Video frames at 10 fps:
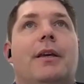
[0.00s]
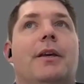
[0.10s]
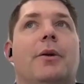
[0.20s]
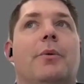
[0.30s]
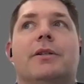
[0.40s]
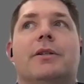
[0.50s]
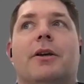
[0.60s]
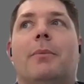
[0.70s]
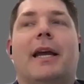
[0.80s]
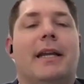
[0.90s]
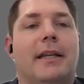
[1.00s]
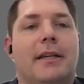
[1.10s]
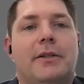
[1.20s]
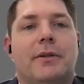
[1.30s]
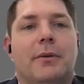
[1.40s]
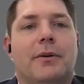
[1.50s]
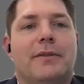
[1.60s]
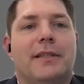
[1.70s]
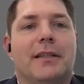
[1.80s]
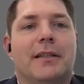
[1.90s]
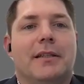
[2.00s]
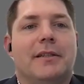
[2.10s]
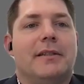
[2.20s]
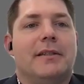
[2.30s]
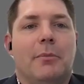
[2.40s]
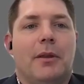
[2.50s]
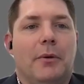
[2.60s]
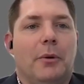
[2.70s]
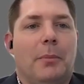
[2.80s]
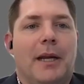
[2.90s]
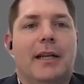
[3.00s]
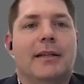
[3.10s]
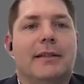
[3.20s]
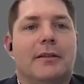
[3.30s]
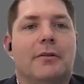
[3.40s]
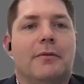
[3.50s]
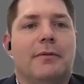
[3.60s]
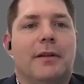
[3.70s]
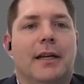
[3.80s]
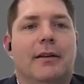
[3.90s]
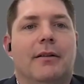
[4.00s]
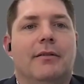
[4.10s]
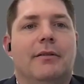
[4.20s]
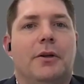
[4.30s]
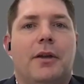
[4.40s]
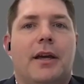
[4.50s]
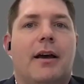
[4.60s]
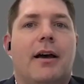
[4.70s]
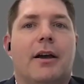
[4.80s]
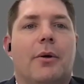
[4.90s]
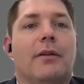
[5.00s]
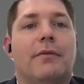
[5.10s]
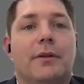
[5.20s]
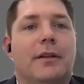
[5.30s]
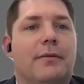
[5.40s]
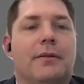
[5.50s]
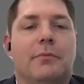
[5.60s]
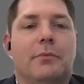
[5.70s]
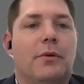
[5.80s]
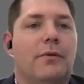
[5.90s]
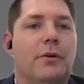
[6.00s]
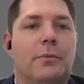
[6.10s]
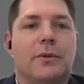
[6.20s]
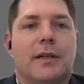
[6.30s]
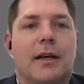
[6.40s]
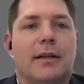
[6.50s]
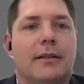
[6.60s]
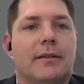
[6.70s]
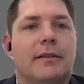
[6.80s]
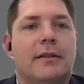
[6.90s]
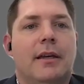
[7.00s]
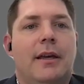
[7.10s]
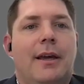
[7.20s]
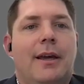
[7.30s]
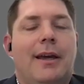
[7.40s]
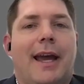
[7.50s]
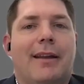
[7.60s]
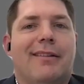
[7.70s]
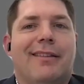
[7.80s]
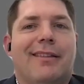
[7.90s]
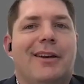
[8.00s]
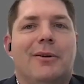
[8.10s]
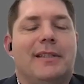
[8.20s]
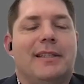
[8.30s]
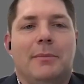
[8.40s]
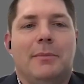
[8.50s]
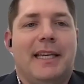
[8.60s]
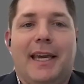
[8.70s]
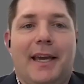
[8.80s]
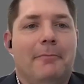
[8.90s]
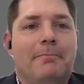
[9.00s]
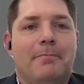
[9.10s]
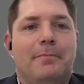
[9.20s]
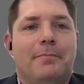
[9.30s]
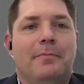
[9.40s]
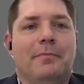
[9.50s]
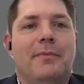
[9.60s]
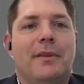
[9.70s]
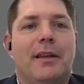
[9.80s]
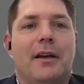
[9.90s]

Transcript: you know, we just go back in history, we've seen that it's the same thing repeating itself. And, you know, they are going for different, more vulnerable targets, and they don't seem to care.